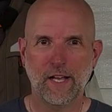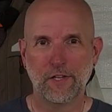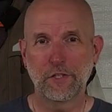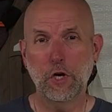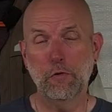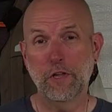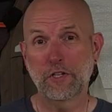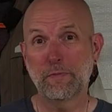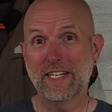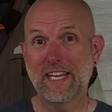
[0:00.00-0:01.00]
So
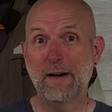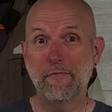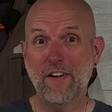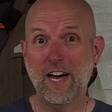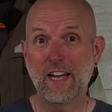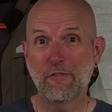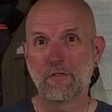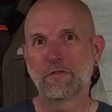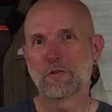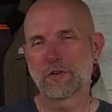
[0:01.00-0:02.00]
there's my top 5,
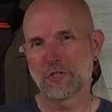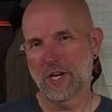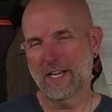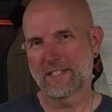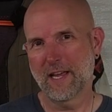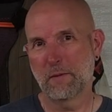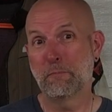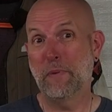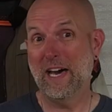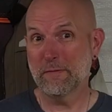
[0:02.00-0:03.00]
or should I say
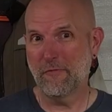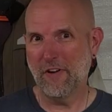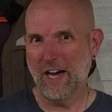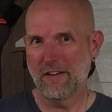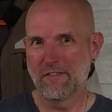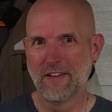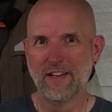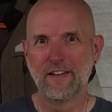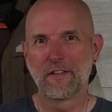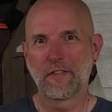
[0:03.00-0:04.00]
bottom 5.
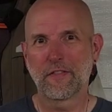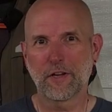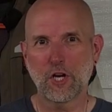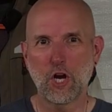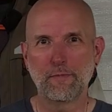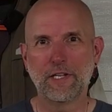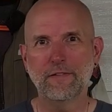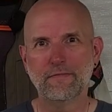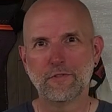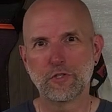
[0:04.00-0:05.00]
The
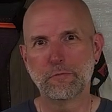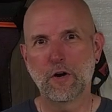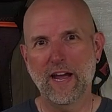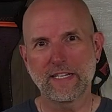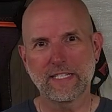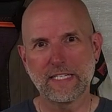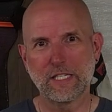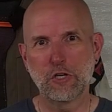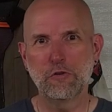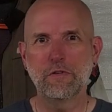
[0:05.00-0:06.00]
Garmin Zumo
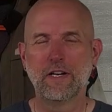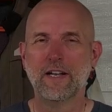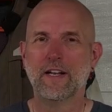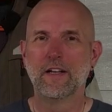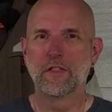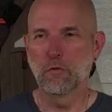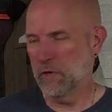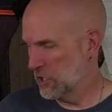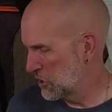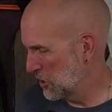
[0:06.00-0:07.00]
XT2, the
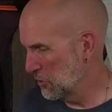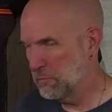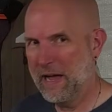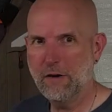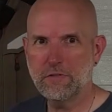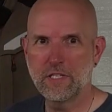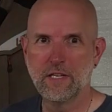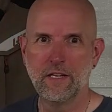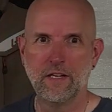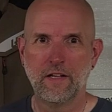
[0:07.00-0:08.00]
windshield mount,
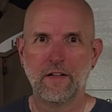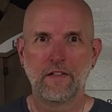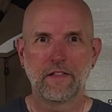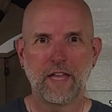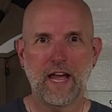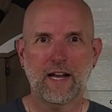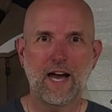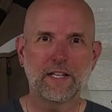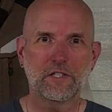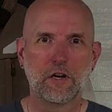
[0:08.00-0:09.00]
the
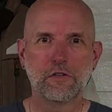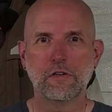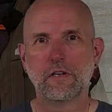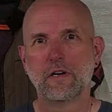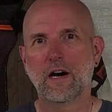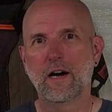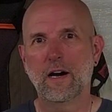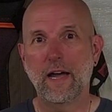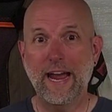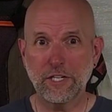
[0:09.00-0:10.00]
Akaso
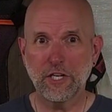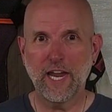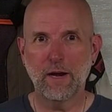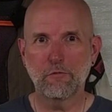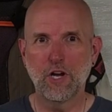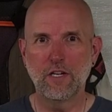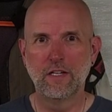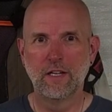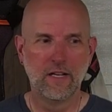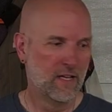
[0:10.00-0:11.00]
action camera,
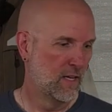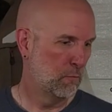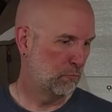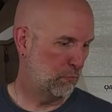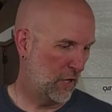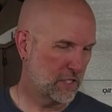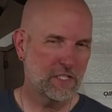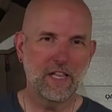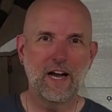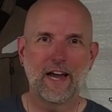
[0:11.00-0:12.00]
Bug
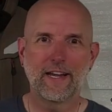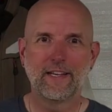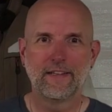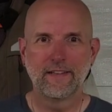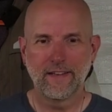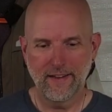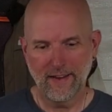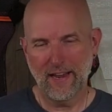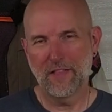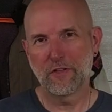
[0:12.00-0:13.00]
Slide,
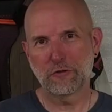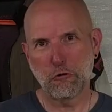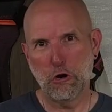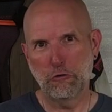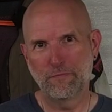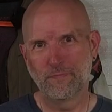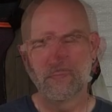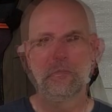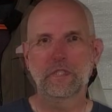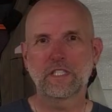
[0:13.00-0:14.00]
and the drone.
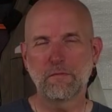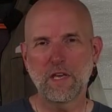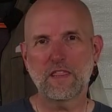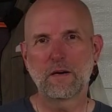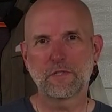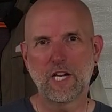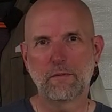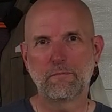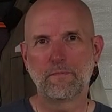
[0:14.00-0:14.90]
Please give me a thumbs up,